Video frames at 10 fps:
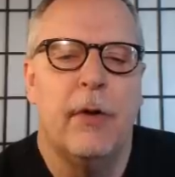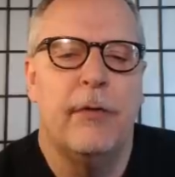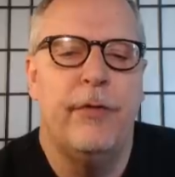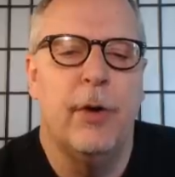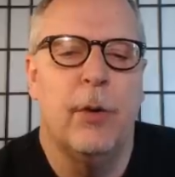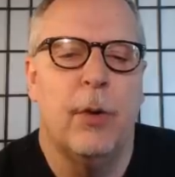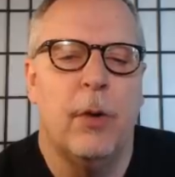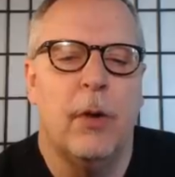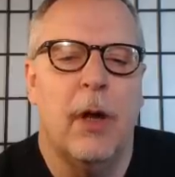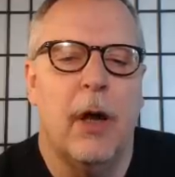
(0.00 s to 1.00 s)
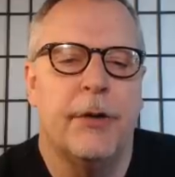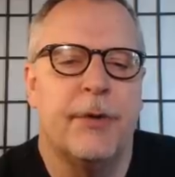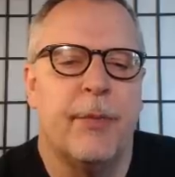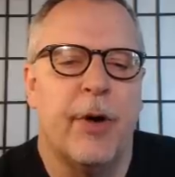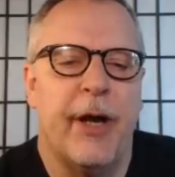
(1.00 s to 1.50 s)
fuel
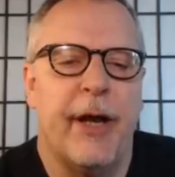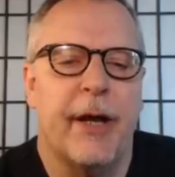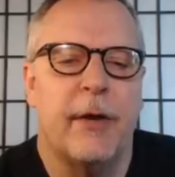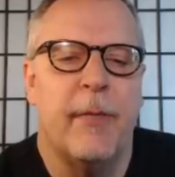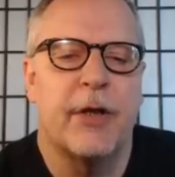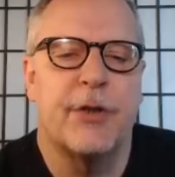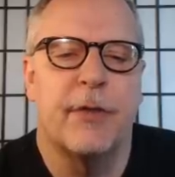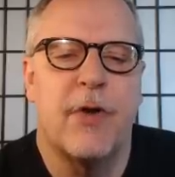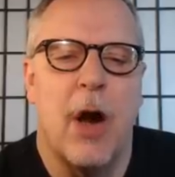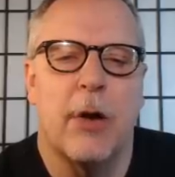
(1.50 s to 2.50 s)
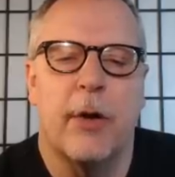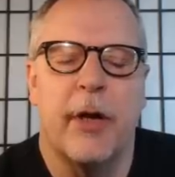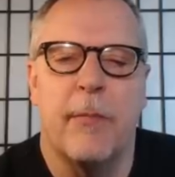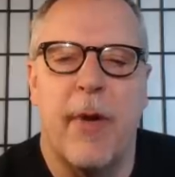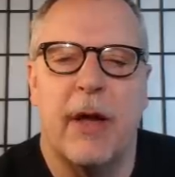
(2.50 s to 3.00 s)
debris and a mixture of
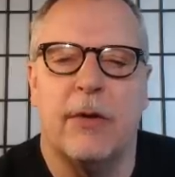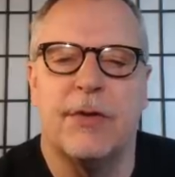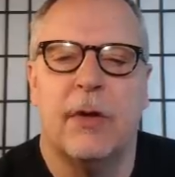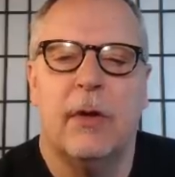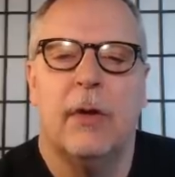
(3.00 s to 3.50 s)
concrete and metals